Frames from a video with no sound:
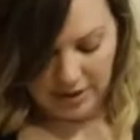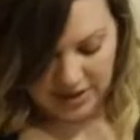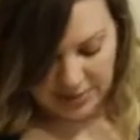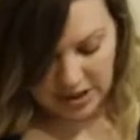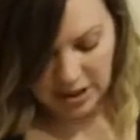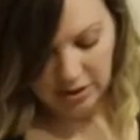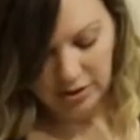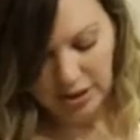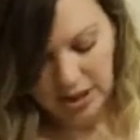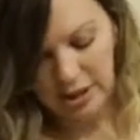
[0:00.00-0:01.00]
this
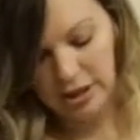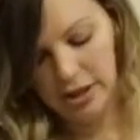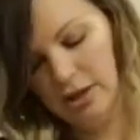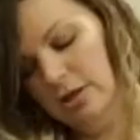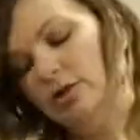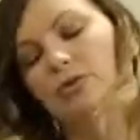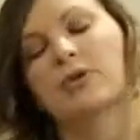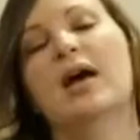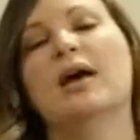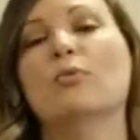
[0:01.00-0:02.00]
particular carrier, you
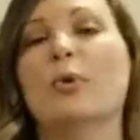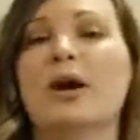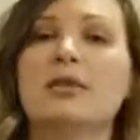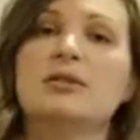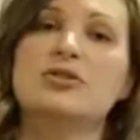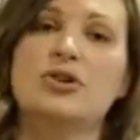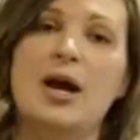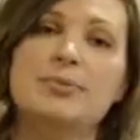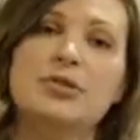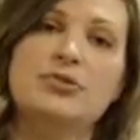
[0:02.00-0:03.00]
can wear the
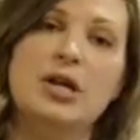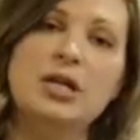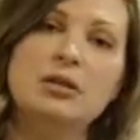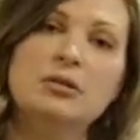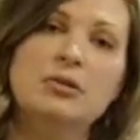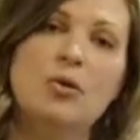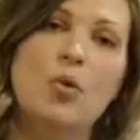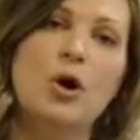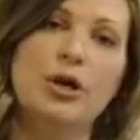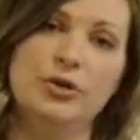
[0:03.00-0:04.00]
straps straight
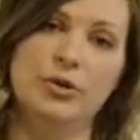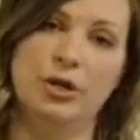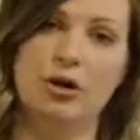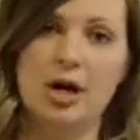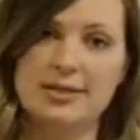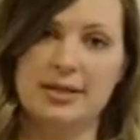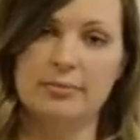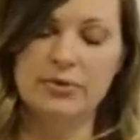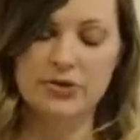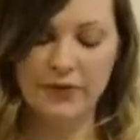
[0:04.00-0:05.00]
or you can cross
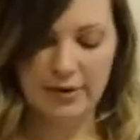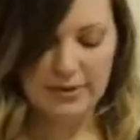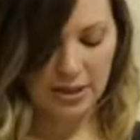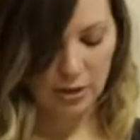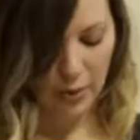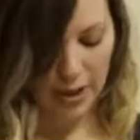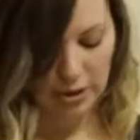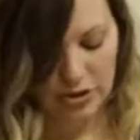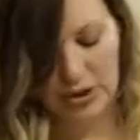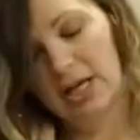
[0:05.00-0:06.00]
them. So if I was going to wear
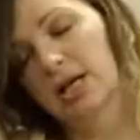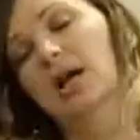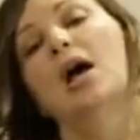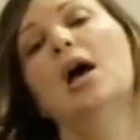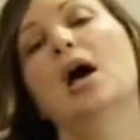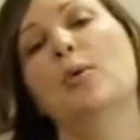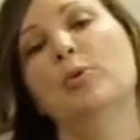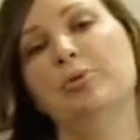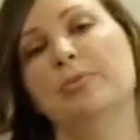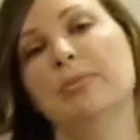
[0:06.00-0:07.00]
it straight, I
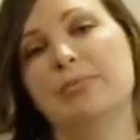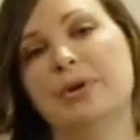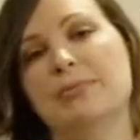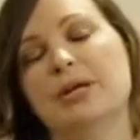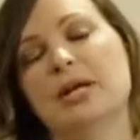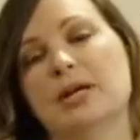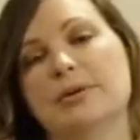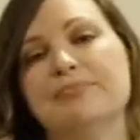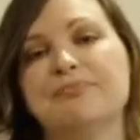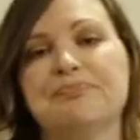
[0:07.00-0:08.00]
would put my baby
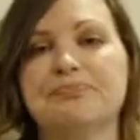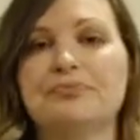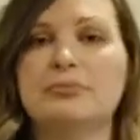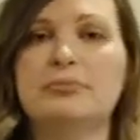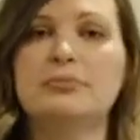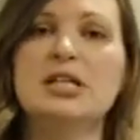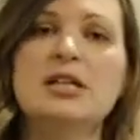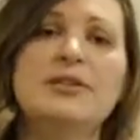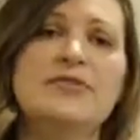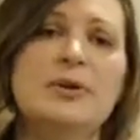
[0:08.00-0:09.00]
in,
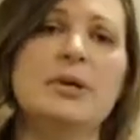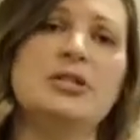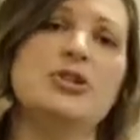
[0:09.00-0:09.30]
lift up my